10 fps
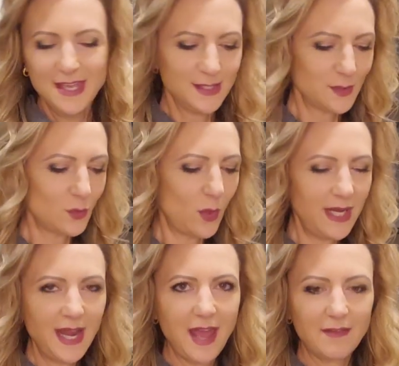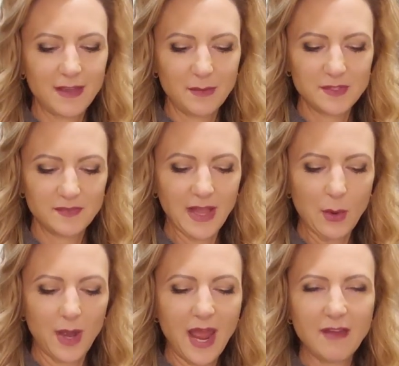So it's 1 1/2 cups
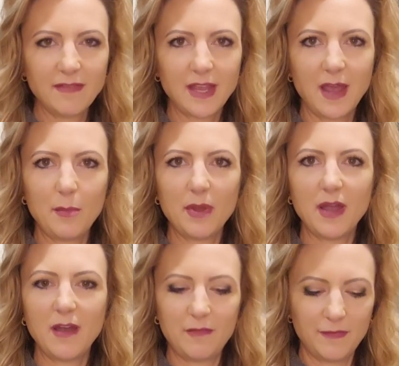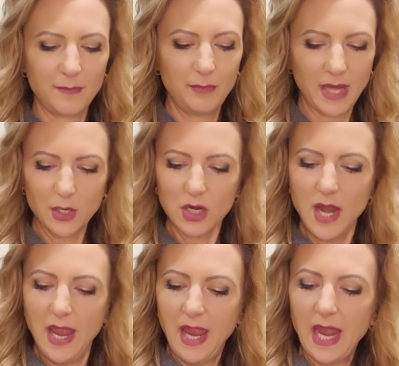flour, 1/2 cup of butter,
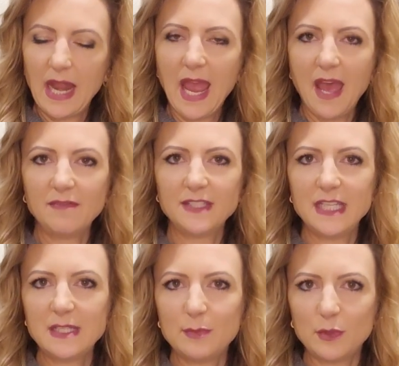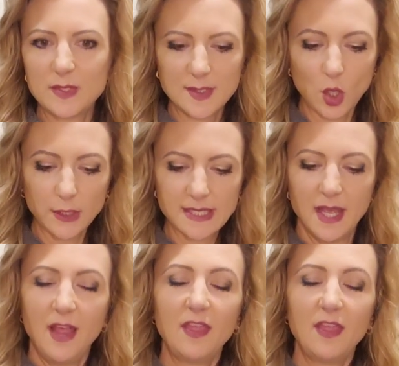and a 1/2 teaspoon salt.